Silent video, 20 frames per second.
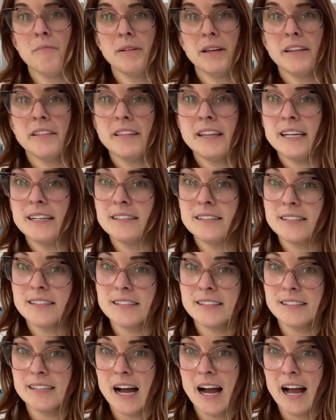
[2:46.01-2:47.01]
these
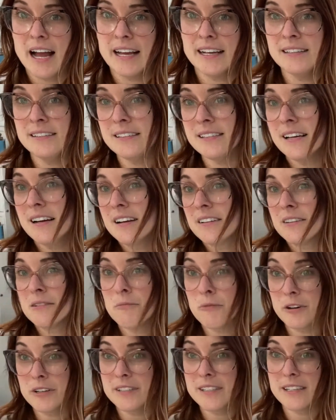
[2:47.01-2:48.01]
designs, the
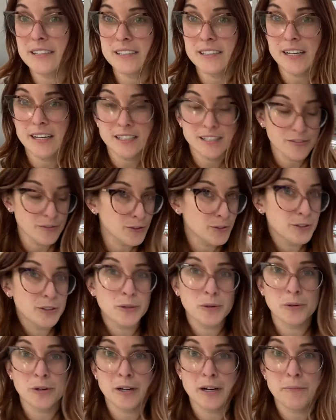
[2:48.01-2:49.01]
more successful
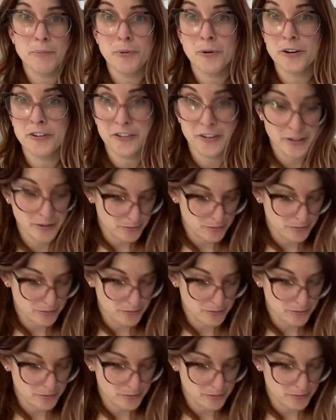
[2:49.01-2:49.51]
your portrait will